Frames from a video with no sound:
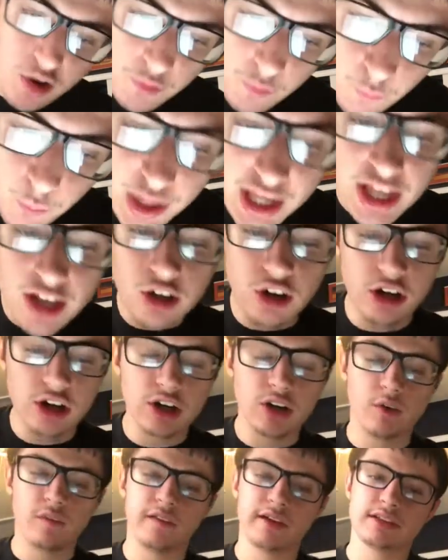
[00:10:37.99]
We are
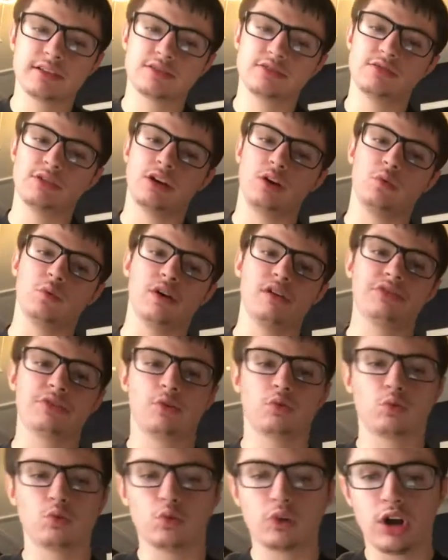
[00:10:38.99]
going to go with
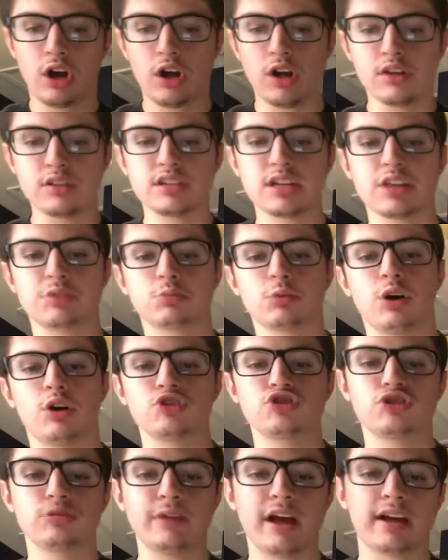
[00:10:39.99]
Raw, Seth
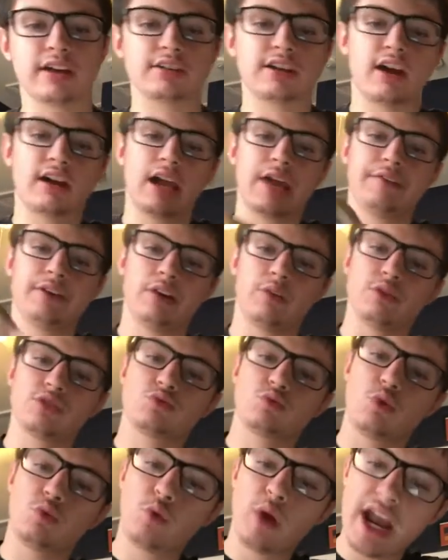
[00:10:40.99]
Rollins, Drew McIntyre, Kevin Owens,
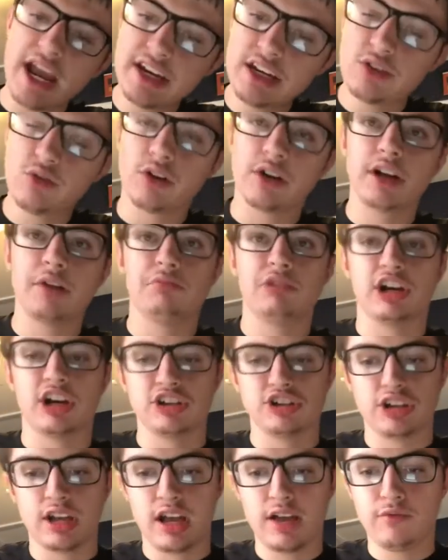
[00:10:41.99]
Randy Orton, and
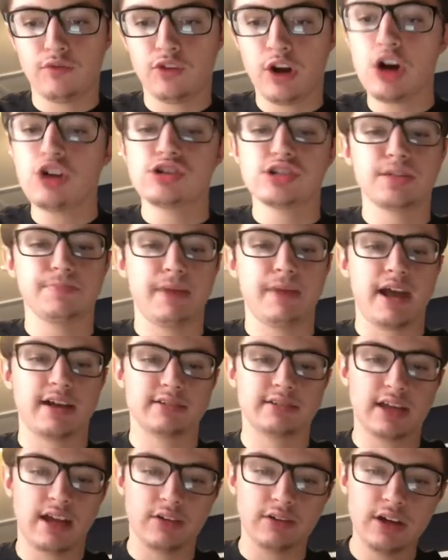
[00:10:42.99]
Ricochet versus
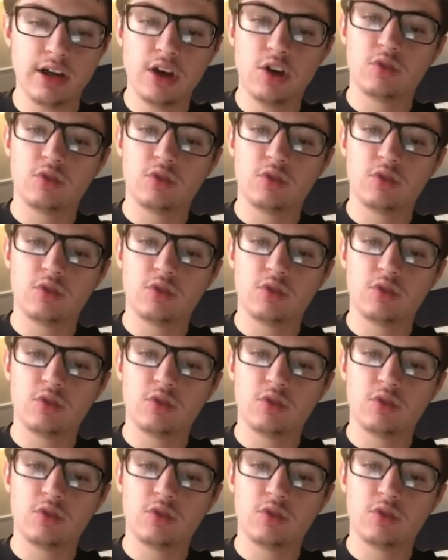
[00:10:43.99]
SmackDown,